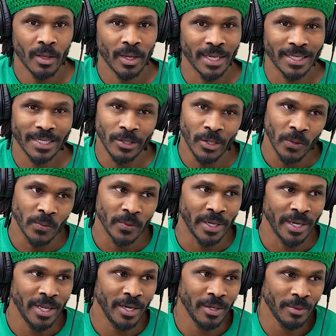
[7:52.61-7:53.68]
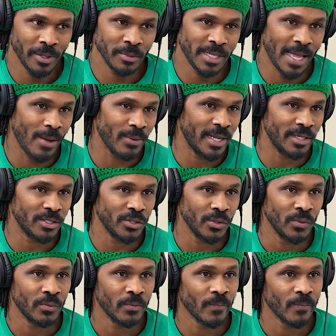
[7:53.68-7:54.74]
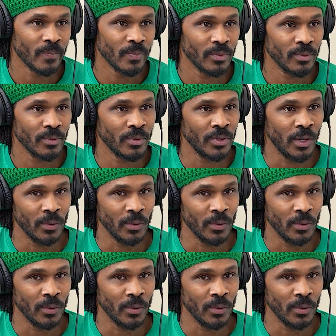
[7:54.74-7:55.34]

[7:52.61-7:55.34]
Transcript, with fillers: It, you know, and then it, it was an outlet too you